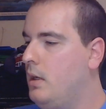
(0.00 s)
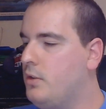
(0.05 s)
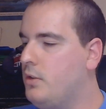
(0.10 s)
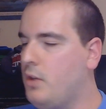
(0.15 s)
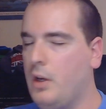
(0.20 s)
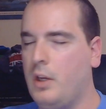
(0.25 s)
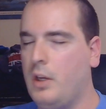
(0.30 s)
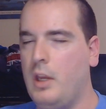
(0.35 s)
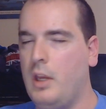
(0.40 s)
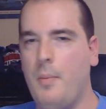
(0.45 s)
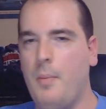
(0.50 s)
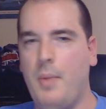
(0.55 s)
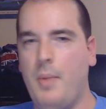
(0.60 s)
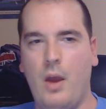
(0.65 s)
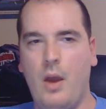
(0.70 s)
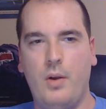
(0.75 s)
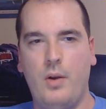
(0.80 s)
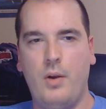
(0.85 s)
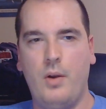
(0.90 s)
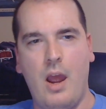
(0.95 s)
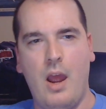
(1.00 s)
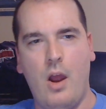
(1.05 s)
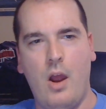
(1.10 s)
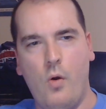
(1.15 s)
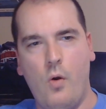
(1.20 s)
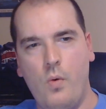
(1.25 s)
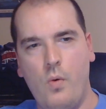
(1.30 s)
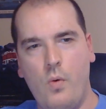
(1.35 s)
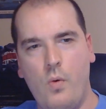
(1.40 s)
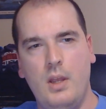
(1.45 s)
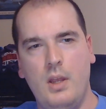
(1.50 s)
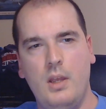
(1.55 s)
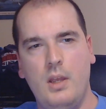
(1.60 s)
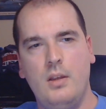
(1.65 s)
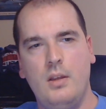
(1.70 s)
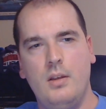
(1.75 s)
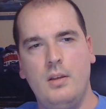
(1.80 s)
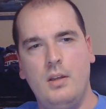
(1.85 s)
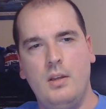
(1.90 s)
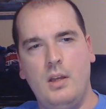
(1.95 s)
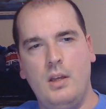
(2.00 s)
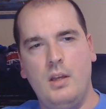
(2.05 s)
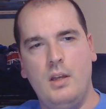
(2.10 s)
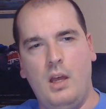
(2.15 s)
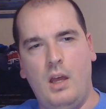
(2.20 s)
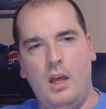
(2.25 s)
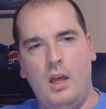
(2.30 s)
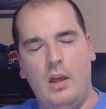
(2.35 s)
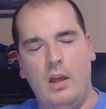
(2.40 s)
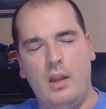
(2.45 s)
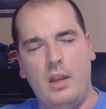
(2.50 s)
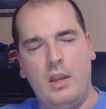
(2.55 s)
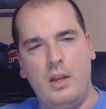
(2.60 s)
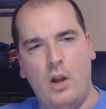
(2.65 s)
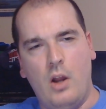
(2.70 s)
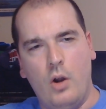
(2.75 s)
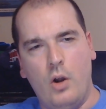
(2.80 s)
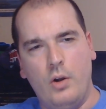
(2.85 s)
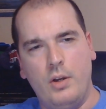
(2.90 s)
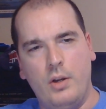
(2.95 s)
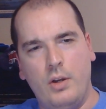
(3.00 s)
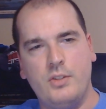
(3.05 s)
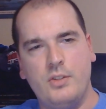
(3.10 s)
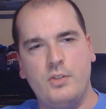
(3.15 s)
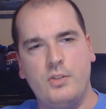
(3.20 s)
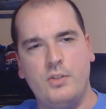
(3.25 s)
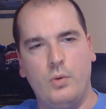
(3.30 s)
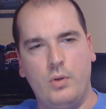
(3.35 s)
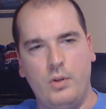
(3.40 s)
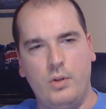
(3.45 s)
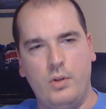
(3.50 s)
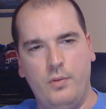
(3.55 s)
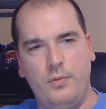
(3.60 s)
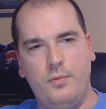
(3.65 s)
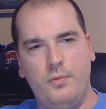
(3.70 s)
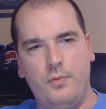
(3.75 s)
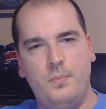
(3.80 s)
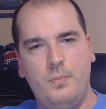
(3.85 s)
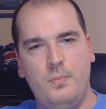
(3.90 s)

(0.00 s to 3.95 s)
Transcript: talking about how an artist sort of